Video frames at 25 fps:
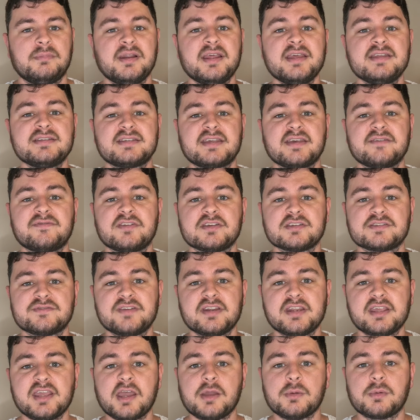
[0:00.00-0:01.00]
Please give this
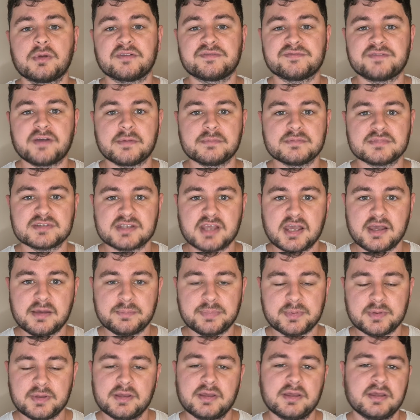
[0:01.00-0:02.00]
video a thumbs up,
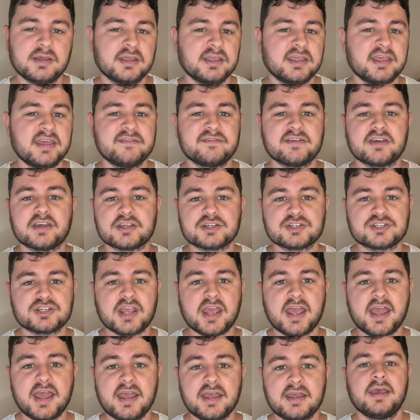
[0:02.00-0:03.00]
give it a
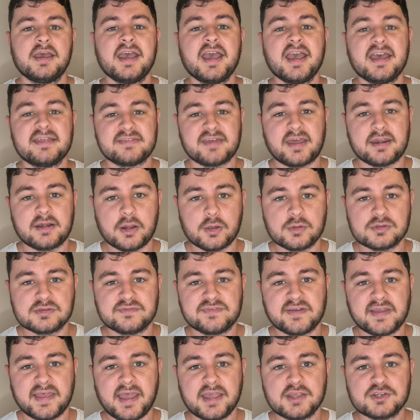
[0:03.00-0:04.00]
share, hit that
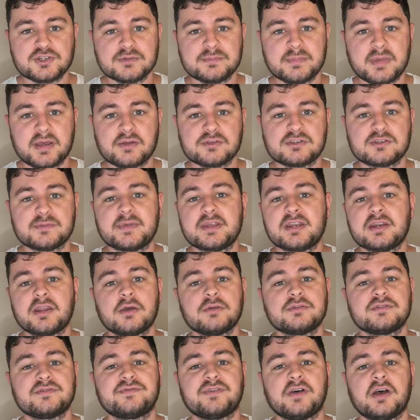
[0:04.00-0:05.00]
notification bell to be
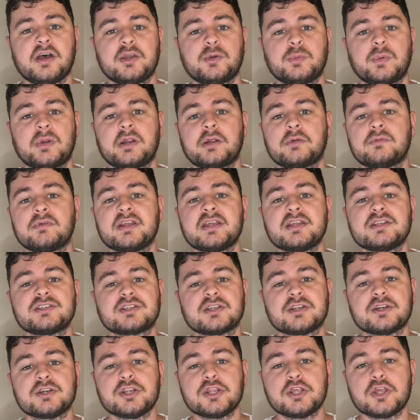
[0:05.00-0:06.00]
notified when I release
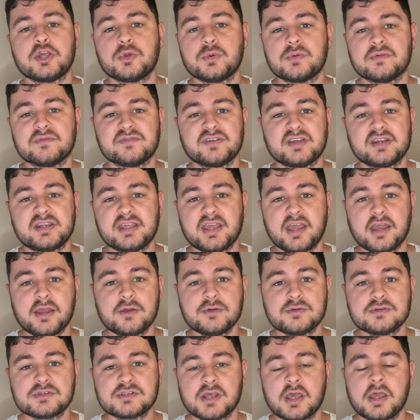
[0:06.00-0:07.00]
new
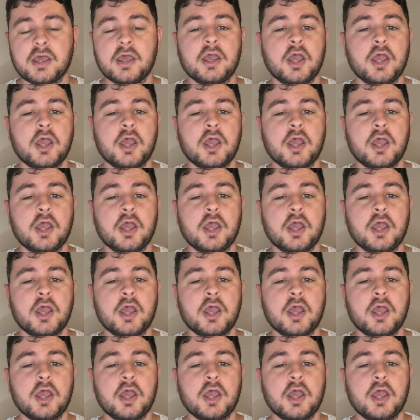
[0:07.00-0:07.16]
videos.